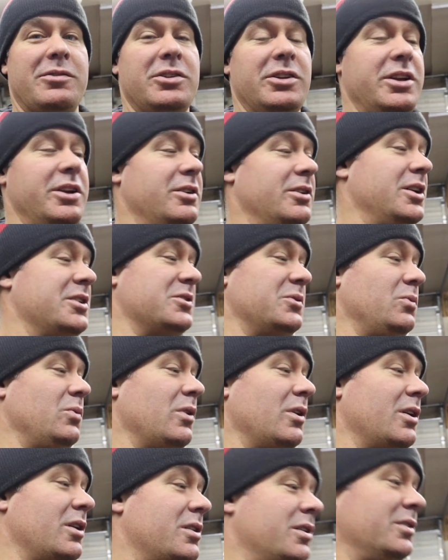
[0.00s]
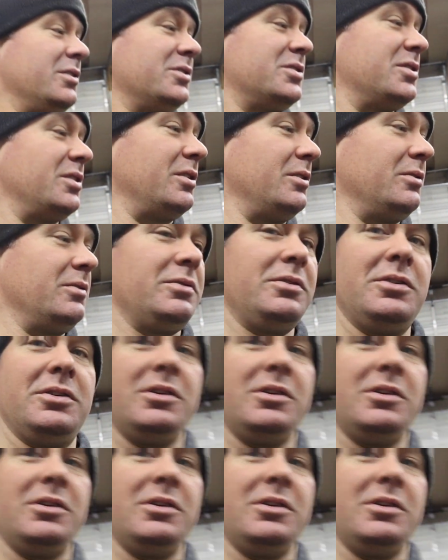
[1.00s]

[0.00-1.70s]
cleaner doesn't work. So